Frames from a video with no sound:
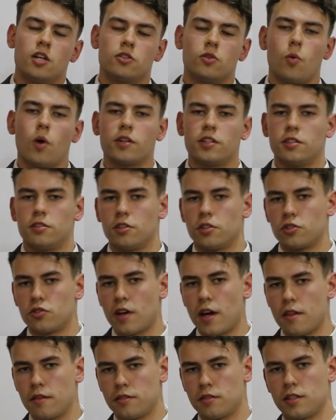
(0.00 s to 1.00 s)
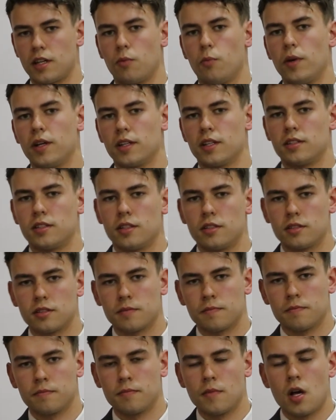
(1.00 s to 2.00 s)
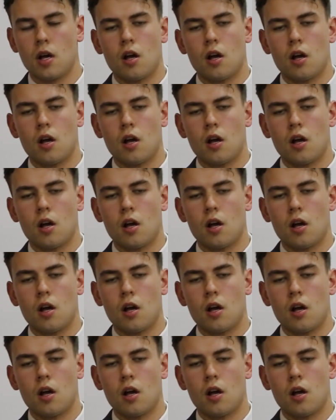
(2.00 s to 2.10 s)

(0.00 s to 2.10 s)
So what is their strengths and weaknesses?